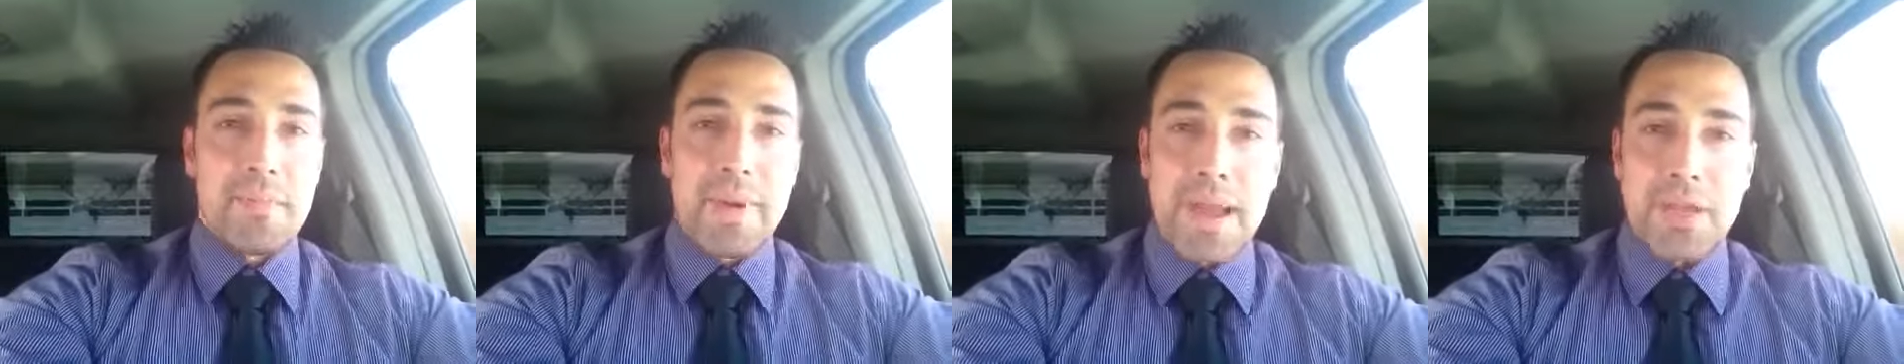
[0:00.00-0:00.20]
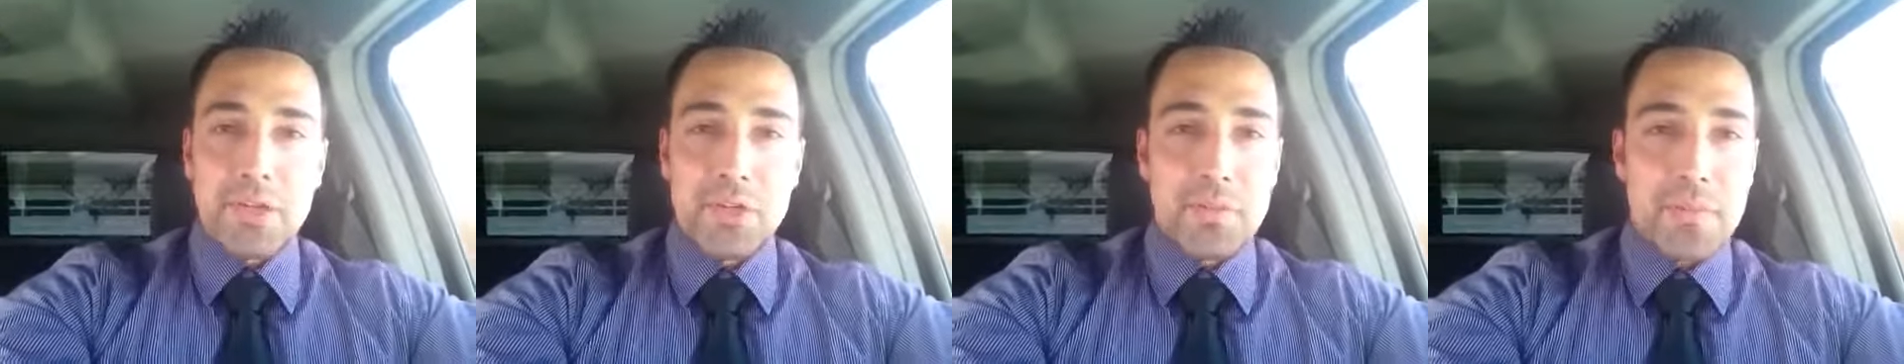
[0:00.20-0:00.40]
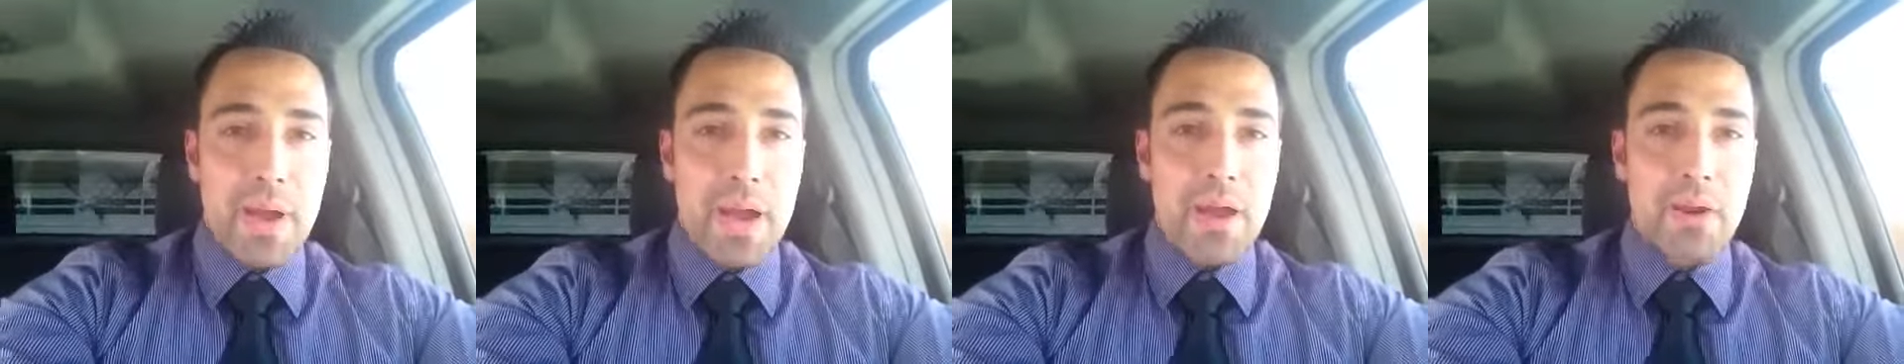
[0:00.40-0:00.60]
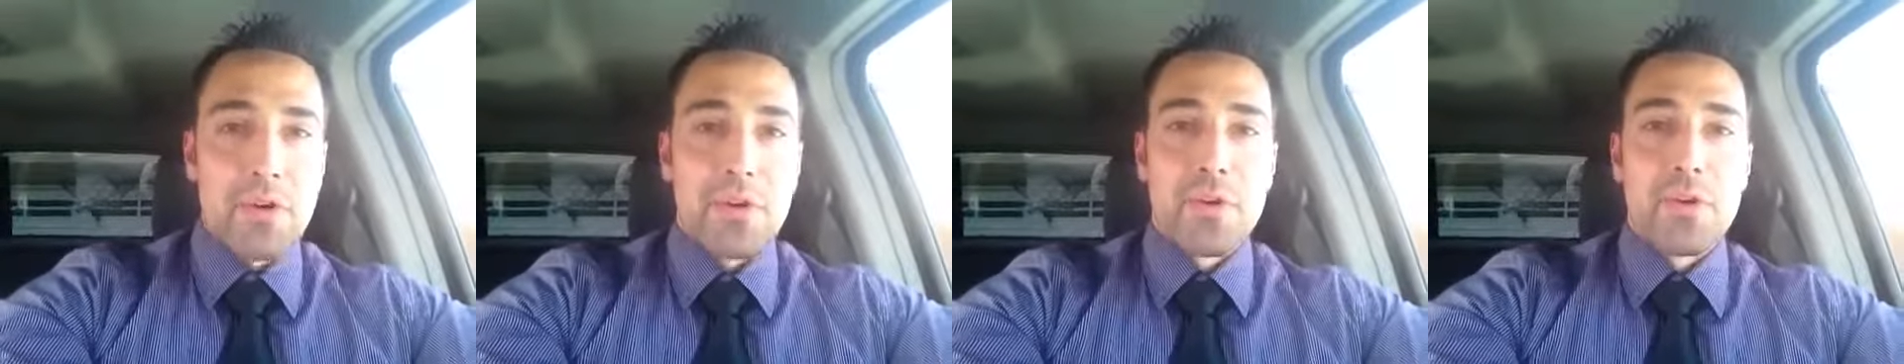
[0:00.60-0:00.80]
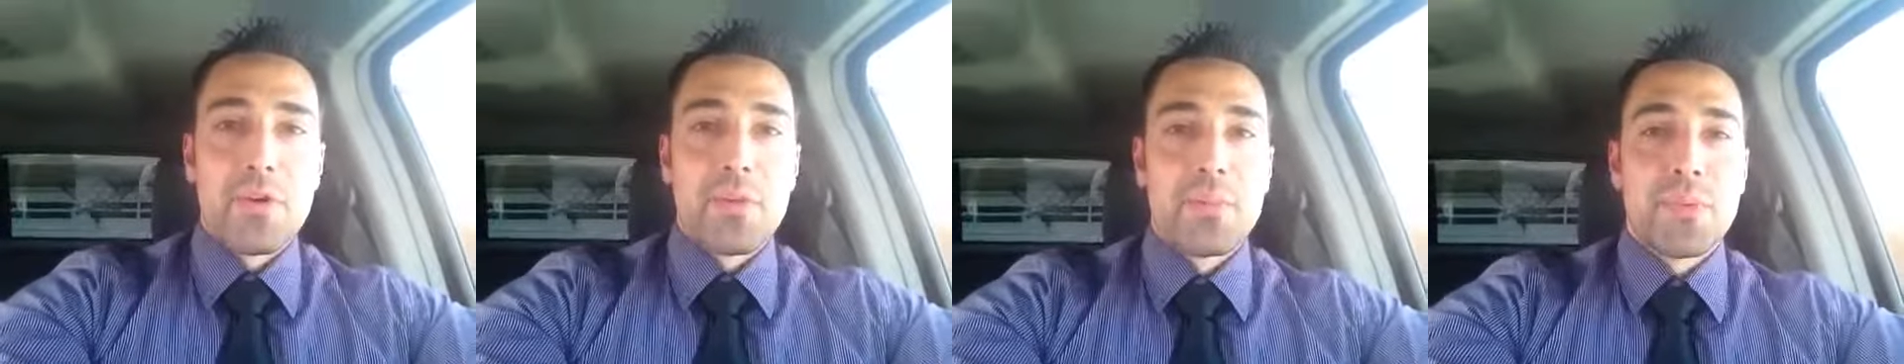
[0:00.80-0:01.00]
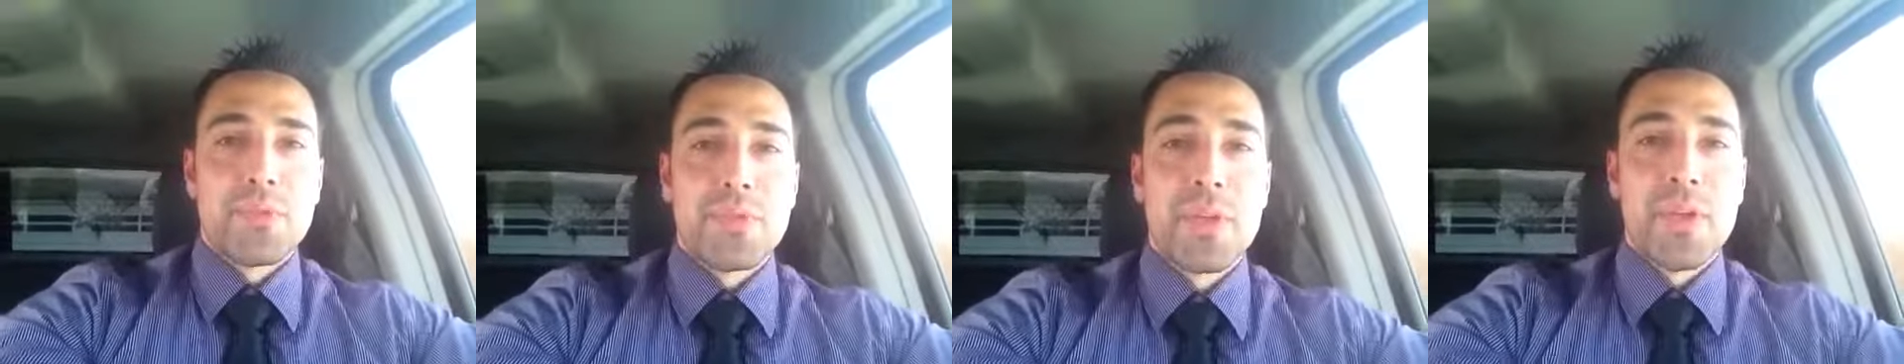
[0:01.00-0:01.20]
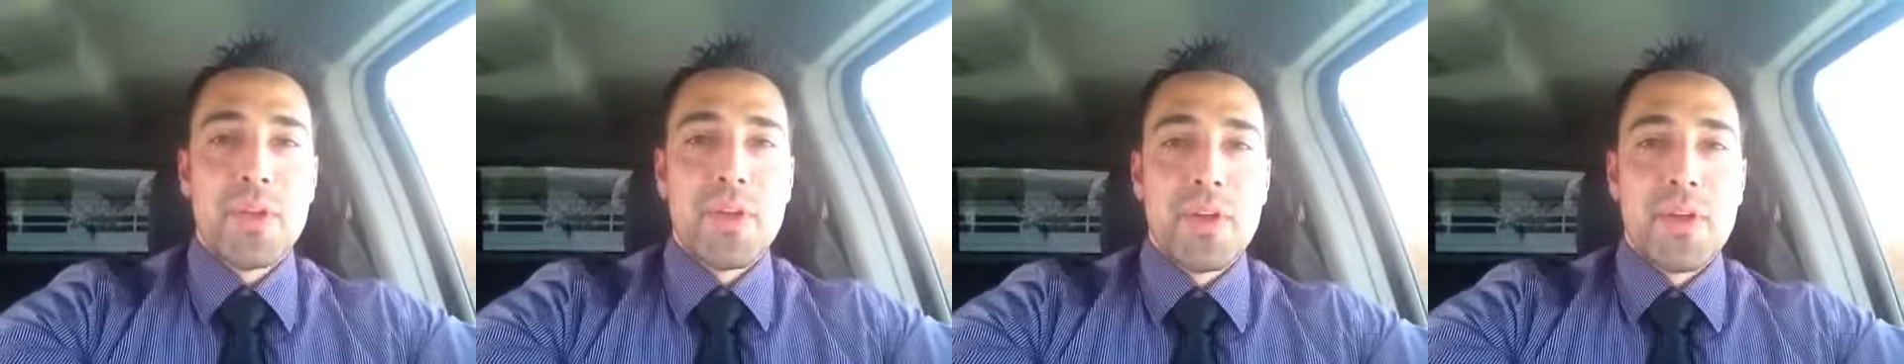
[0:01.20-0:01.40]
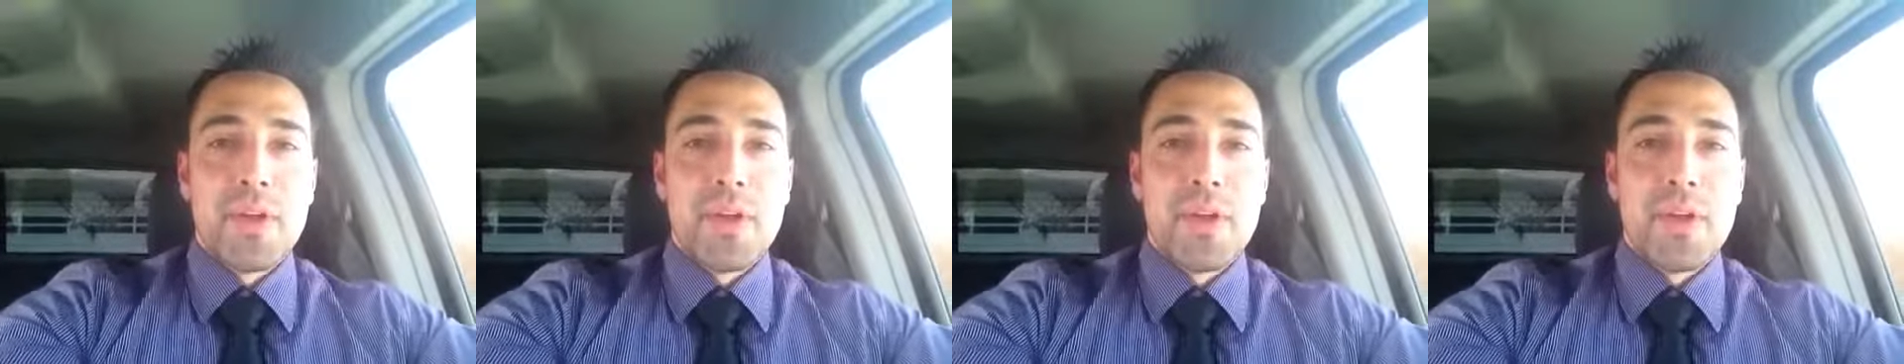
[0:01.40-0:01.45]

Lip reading: mastermind groups,